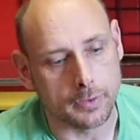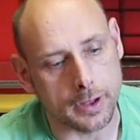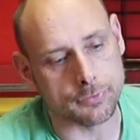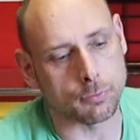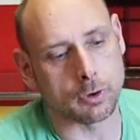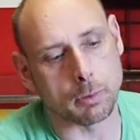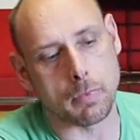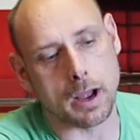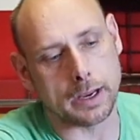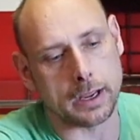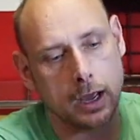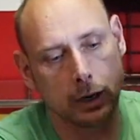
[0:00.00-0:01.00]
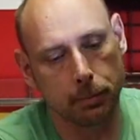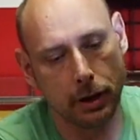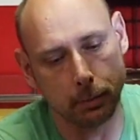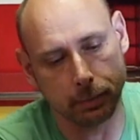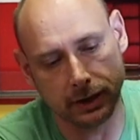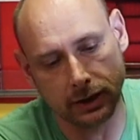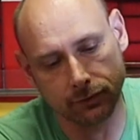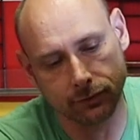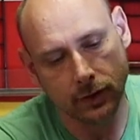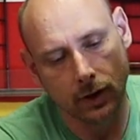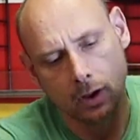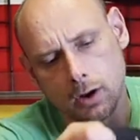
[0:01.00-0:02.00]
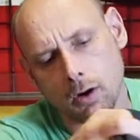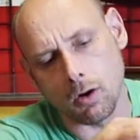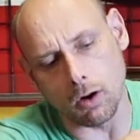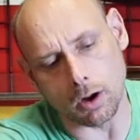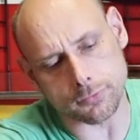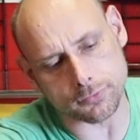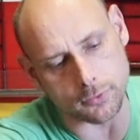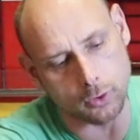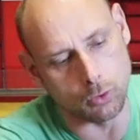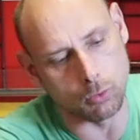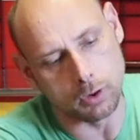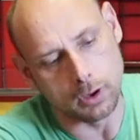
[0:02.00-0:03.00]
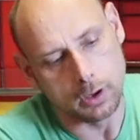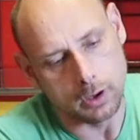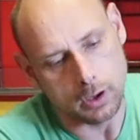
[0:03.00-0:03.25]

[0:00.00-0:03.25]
That's one of my kind of pet peeves. Also,